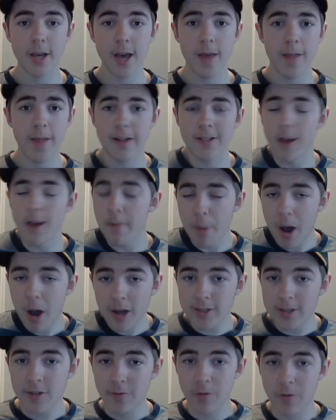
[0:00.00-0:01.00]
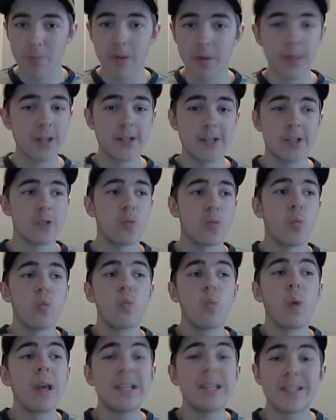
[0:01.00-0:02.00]
That's not positive for me. That's just
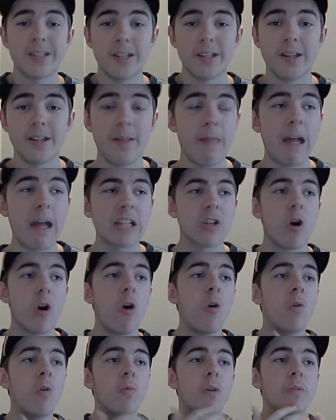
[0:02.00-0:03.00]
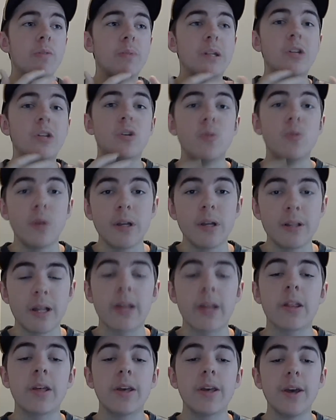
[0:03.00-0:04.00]
wasted, and that's all we've been doing
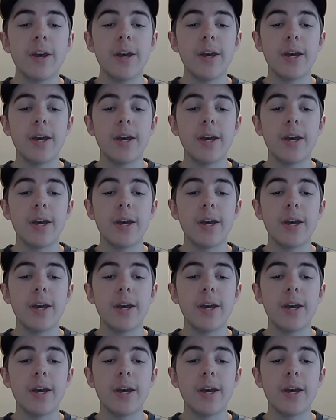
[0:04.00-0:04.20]
lately